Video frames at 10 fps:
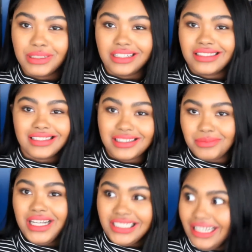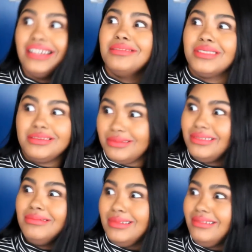because that's my job.
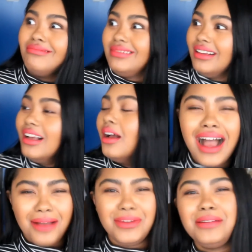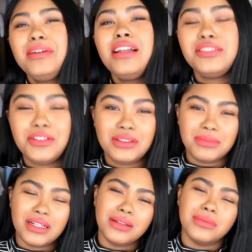I mean, I'm kind of
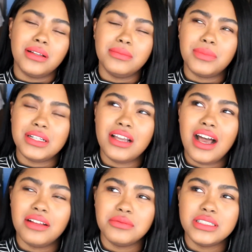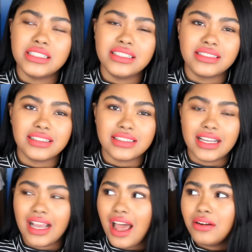joking, but I, uh, but not really because
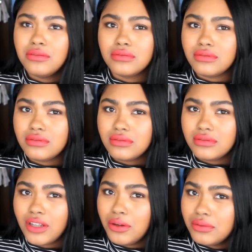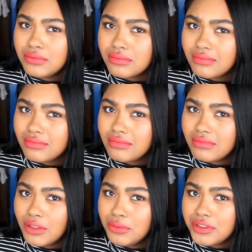like I don't know
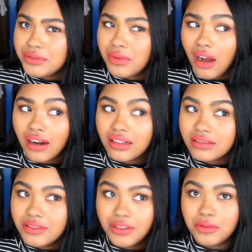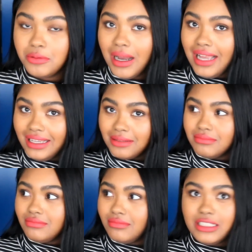who you are, you know who I am.
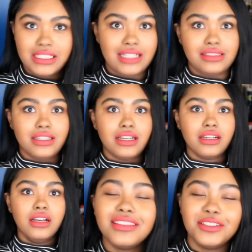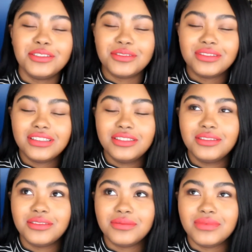What does that say? Little,
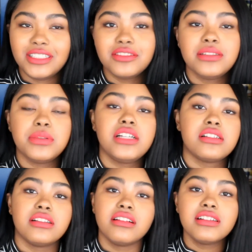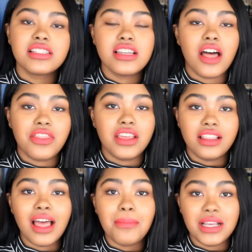little guilty pleasure. There is
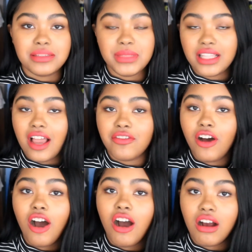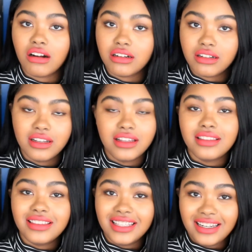nothing that makes me laugh harder
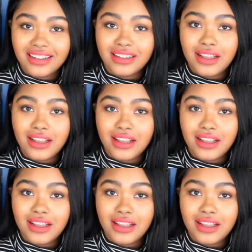than